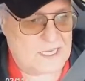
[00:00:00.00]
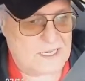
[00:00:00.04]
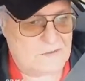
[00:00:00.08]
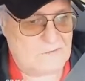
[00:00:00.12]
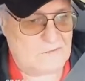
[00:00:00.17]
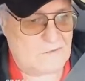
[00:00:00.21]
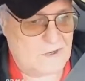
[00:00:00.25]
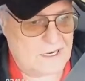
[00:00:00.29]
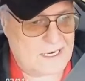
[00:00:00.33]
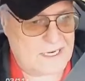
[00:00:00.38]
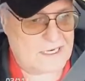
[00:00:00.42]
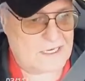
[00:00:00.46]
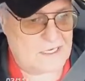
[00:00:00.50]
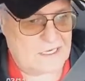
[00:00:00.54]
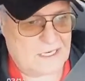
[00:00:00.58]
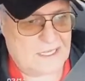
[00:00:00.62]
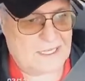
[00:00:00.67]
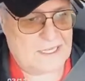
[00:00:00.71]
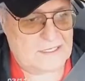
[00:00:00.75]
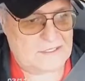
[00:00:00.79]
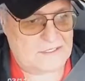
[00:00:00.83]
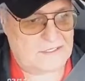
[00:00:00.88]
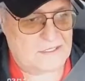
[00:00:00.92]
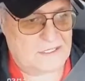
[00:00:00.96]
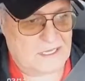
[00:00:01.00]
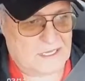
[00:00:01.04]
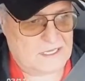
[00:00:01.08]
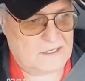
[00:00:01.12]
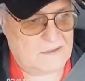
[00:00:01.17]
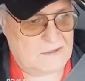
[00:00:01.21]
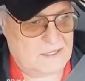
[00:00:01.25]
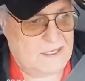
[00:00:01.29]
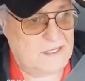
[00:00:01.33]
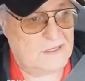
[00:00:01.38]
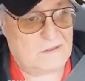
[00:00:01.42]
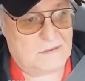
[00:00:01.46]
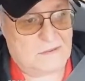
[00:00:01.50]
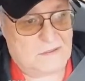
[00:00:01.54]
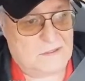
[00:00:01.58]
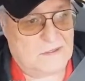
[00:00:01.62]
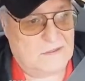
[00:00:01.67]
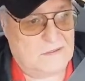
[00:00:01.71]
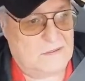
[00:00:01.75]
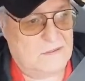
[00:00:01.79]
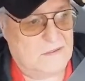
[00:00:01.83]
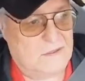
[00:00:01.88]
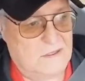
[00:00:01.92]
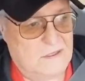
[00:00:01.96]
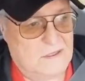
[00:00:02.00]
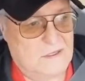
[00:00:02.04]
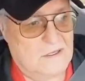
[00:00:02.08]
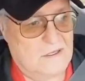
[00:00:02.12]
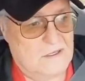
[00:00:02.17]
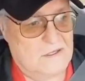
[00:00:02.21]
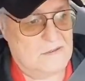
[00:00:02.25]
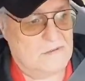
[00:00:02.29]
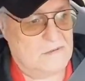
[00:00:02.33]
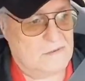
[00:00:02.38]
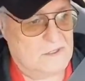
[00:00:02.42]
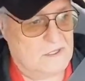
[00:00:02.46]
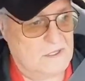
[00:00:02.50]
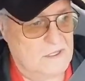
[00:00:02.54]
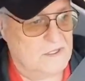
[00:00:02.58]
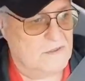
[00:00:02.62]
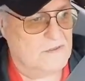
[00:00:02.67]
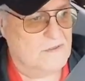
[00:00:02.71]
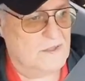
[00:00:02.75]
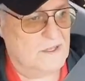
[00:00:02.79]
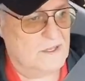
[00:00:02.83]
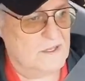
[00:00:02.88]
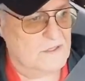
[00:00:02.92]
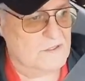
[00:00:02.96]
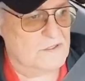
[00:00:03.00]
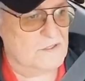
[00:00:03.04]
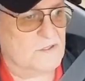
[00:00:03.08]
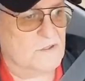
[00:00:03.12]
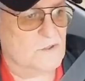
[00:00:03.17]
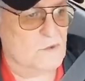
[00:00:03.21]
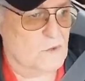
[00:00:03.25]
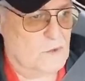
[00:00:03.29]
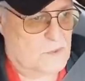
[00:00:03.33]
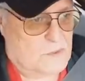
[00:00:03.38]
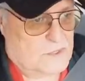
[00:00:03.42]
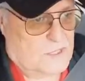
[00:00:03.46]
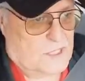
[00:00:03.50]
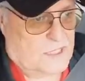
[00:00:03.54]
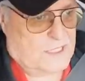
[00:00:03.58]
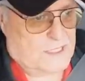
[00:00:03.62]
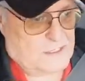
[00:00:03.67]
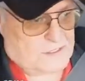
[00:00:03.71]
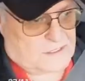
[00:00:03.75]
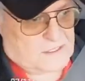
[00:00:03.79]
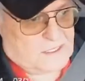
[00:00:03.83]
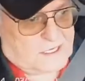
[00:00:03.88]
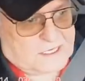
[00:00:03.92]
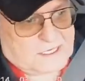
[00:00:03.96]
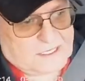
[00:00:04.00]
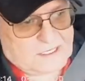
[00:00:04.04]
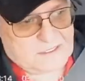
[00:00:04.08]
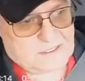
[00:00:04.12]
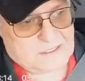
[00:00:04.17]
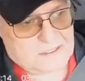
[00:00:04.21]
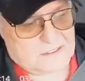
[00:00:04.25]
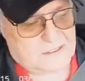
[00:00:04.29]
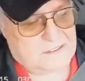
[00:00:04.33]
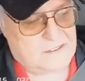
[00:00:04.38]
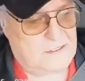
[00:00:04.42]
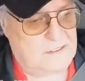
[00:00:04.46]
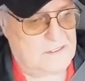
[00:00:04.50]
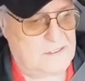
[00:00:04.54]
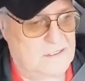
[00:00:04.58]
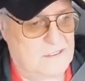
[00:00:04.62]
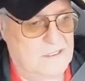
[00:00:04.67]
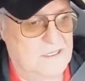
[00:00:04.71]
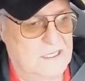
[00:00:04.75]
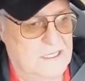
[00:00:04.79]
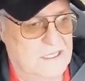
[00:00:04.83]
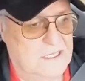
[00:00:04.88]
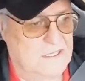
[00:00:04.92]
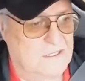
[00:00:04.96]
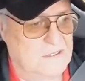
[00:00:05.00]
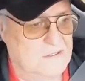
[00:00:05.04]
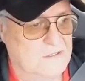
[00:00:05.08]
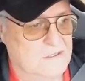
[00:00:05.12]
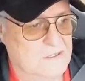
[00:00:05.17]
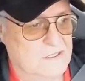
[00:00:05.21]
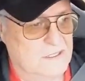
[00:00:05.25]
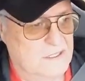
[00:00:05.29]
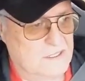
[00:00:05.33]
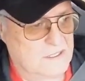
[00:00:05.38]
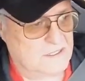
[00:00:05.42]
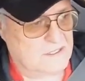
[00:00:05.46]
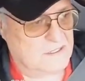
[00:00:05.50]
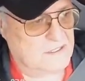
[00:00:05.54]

rain last night. We had good thunderstorms last night, and uh,